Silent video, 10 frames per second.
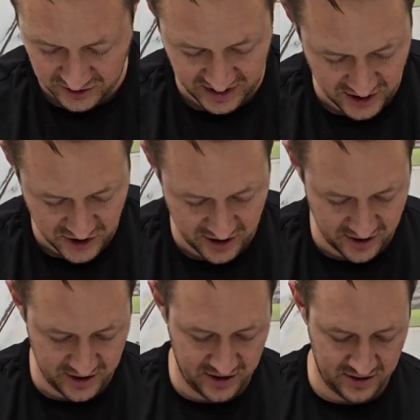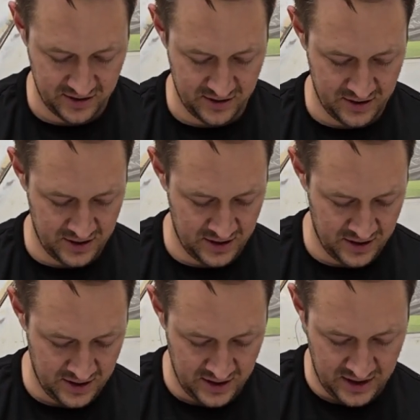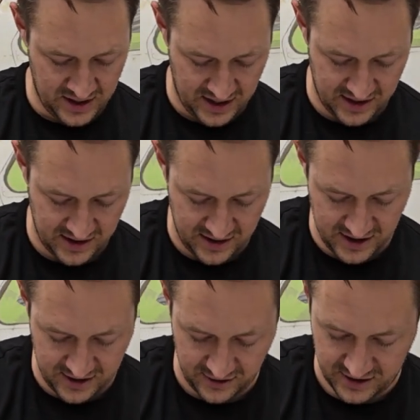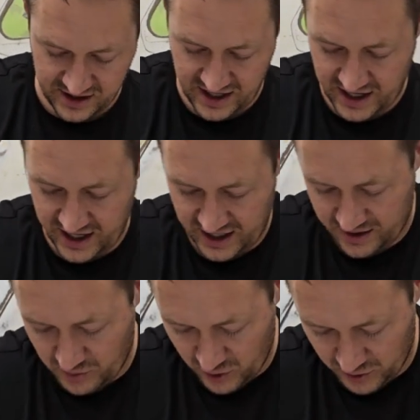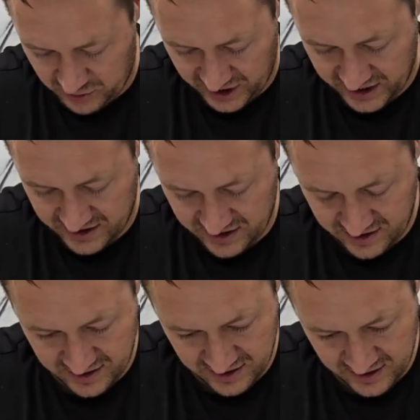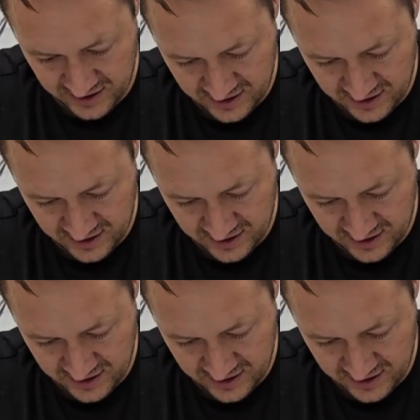belt tensioners. And then this looks like motor plates.